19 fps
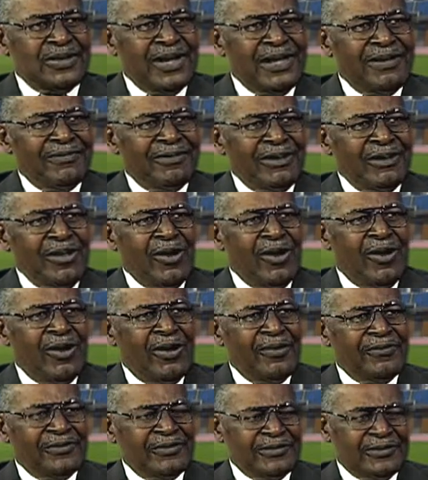have in the
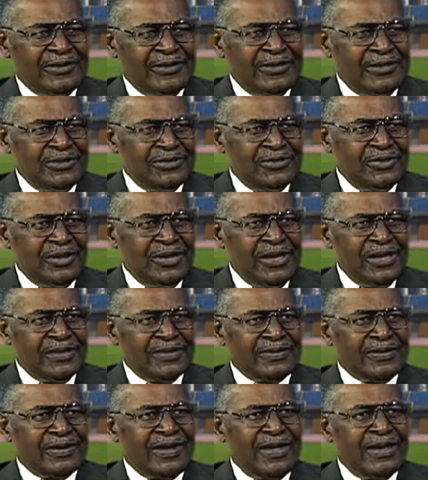office or that you get a
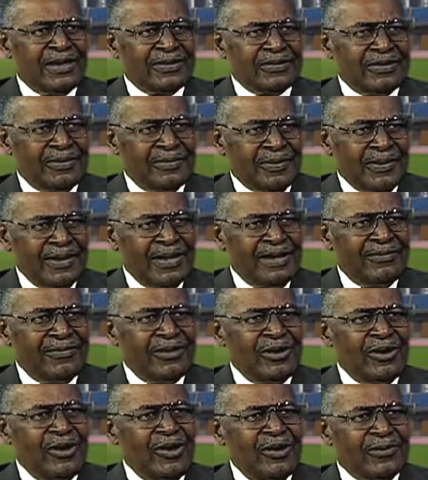scholarship or have in
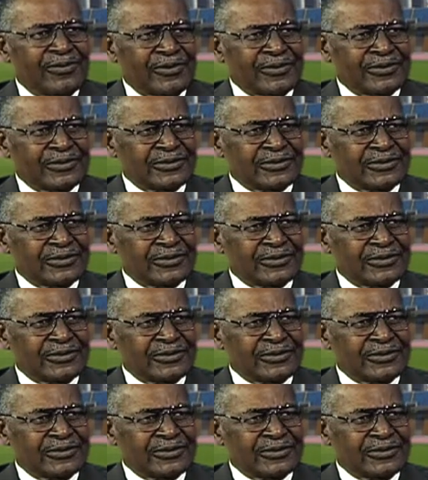the offers?